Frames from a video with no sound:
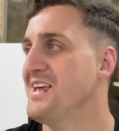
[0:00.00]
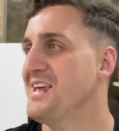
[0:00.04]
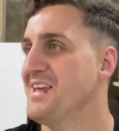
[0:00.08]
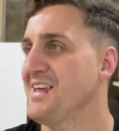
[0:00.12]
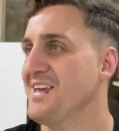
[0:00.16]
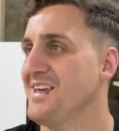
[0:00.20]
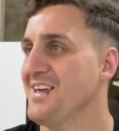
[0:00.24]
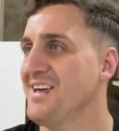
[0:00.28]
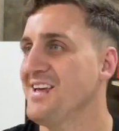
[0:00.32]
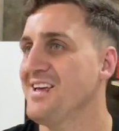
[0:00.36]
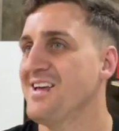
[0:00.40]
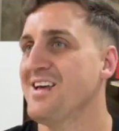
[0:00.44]

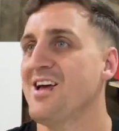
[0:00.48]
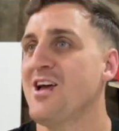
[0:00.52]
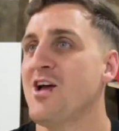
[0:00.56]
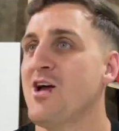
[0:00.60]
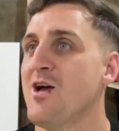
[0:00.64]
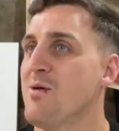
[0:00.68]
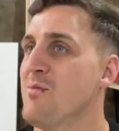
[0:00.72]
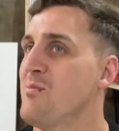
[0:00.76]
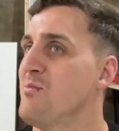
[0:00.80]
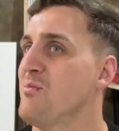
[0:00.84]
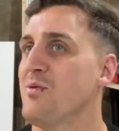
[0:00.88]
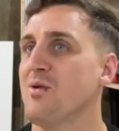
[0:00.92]
Yeah.
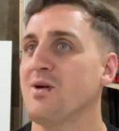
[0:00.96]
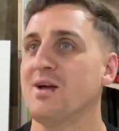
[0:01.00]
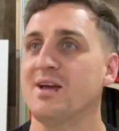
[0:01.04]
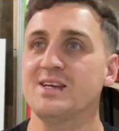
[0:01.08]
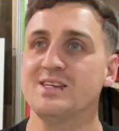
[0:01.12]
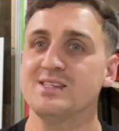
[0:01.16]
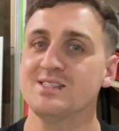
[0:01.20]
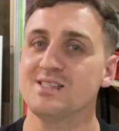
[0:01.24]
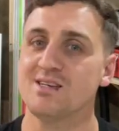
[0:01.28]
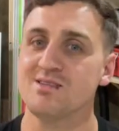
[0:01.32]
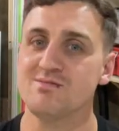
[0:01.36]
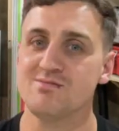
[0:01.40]
But he
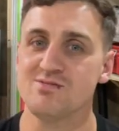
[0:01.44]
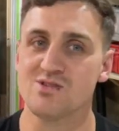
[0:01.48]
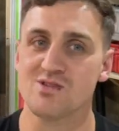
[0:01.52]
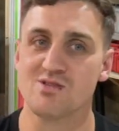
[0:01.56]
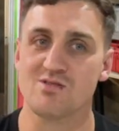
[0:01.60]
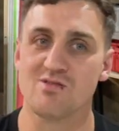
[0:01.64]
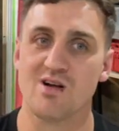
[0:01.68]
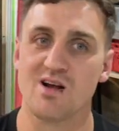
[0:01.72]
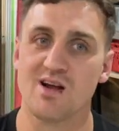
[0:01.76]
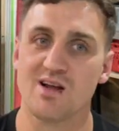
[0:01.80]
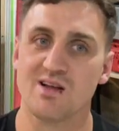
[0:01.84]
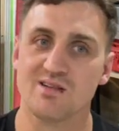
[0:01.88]
seems
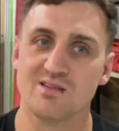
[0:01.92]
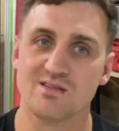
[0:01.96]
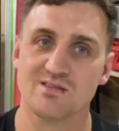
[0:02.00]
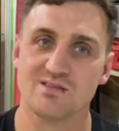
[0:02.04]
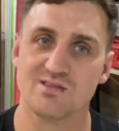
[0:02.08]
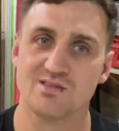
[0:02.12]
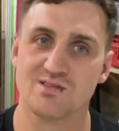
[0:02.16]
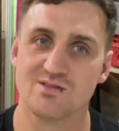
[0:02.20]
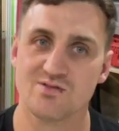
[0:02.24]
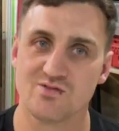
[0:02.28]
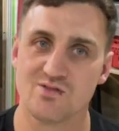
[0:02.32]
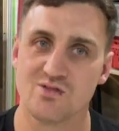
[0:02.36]
alright.
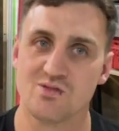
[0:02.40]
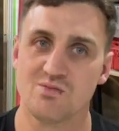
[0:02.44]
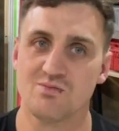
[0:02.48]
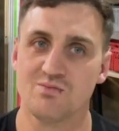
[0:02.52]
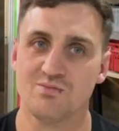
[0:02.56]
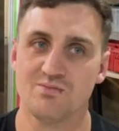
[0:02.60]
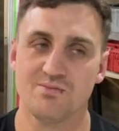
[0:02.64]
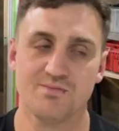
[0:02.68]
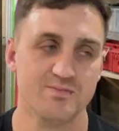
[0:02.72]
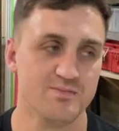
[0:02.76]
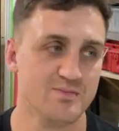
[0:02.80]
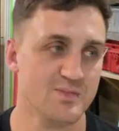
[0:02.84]
It's
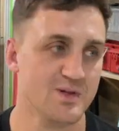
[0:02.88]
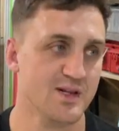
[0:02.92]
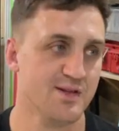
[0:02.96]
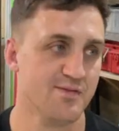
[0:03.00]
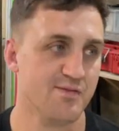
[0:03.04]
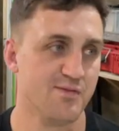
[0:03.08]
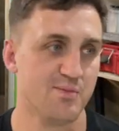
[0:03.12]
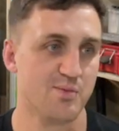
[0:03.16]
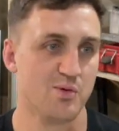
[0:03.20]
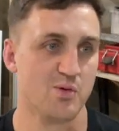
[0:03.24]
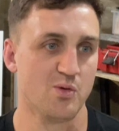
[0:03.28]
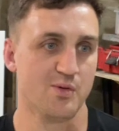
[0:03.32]
from
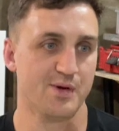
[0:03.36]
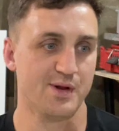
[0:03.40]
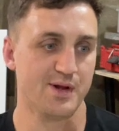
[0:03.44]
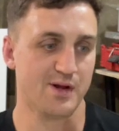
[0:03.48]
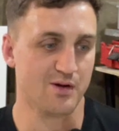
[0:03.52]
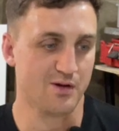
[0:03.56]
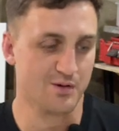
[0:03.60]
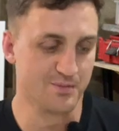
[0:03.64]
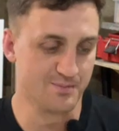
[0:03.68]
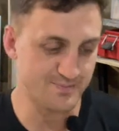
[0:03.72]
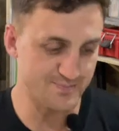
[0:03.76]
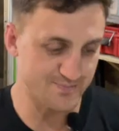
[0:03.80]
Liverpool in
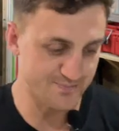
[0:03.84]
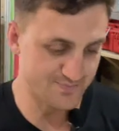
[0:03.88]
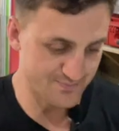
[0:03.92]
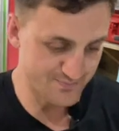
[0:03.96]
England.